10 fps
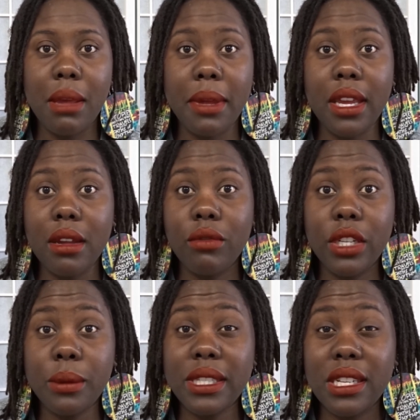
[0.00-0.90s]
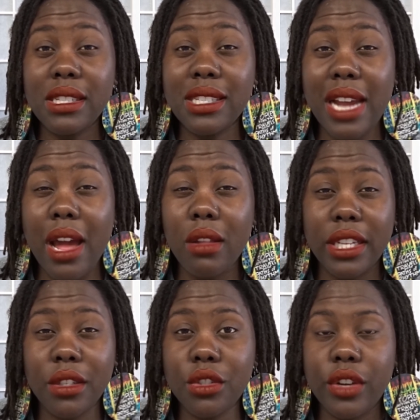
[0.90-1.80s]
maybe a retwist in style,
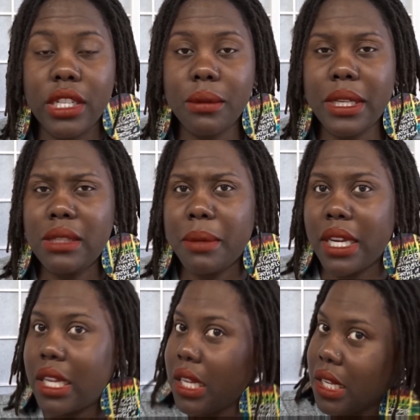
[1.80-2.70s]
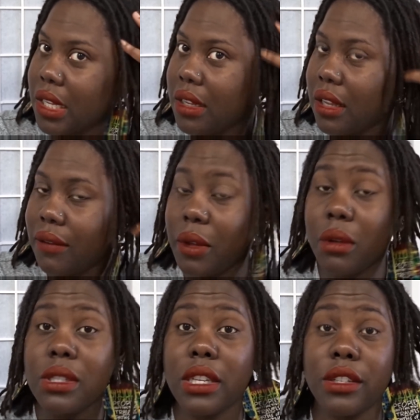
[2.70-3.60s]
like 2-strand twist. But if you
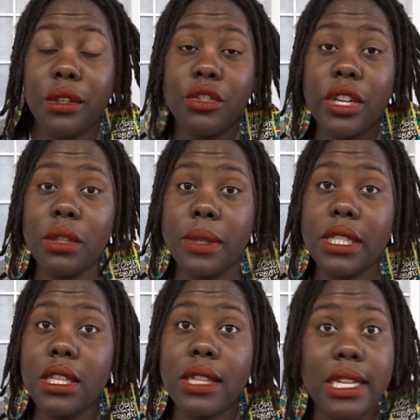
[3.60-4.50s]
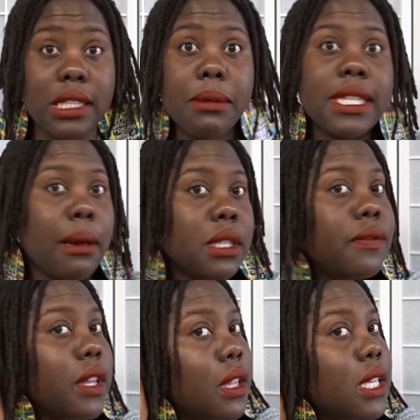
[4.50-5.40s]
don't see the 2-strand twist look, that just means I was
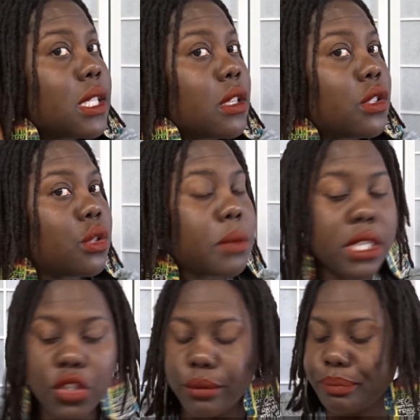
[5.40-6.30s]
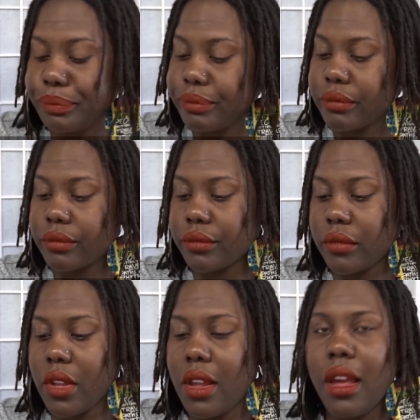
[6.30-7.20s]
feeling this a little too much.
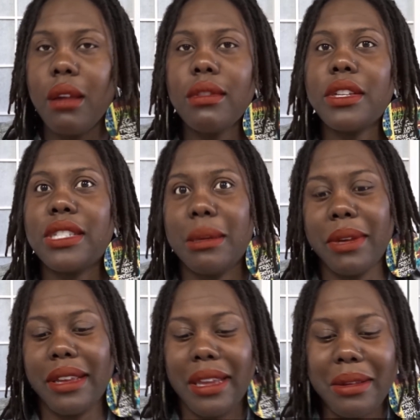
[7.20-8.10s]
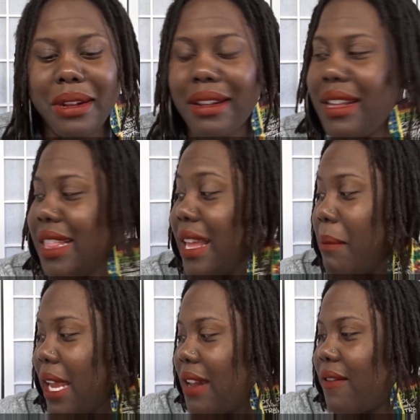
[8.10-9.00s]
Oh, there's Lee Buggy, hold on. Lee,
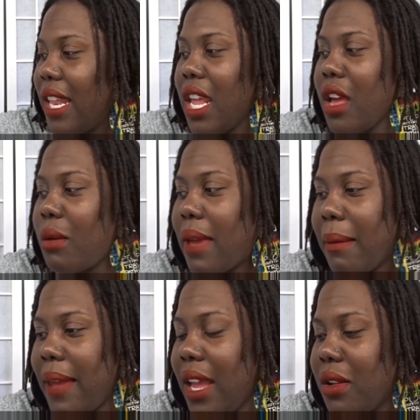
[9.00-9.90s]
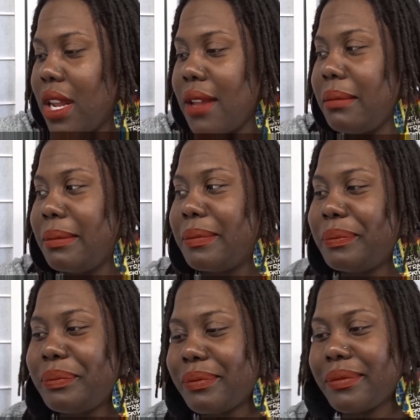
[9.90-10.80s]
I'm making a video, baby, hold on.
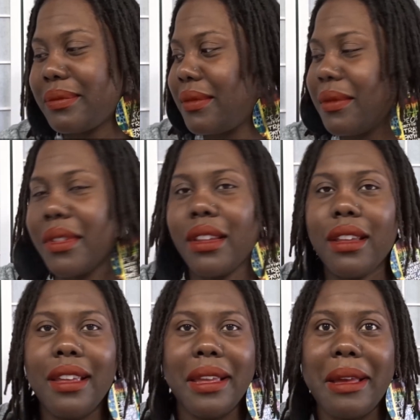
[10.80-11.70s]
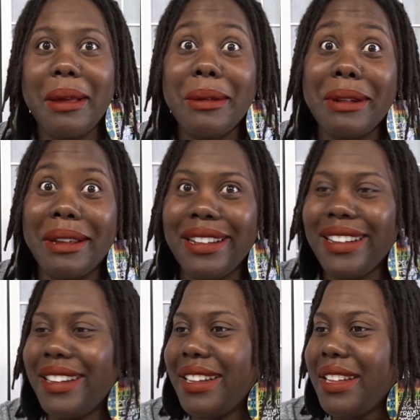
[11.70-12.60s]
Hold on.
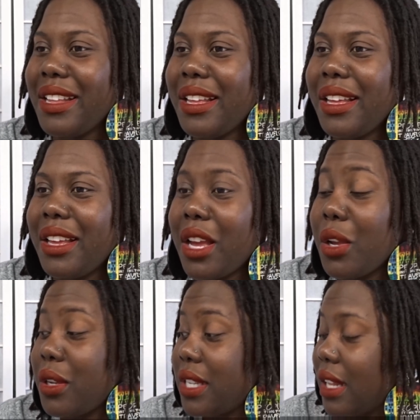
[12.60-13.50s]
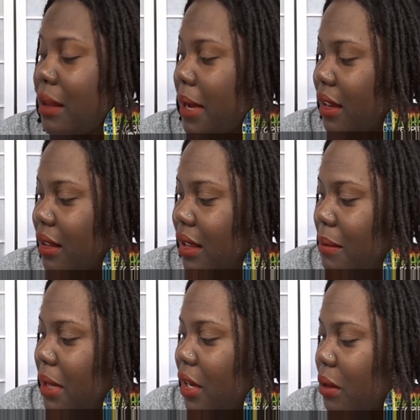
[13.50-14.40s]
Oh, you did?
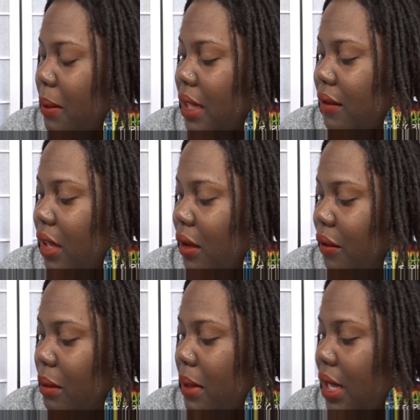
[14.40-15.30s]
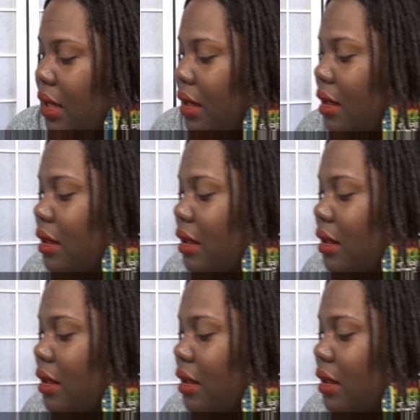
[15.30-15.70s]
Come here, you'll be in the video for a minute?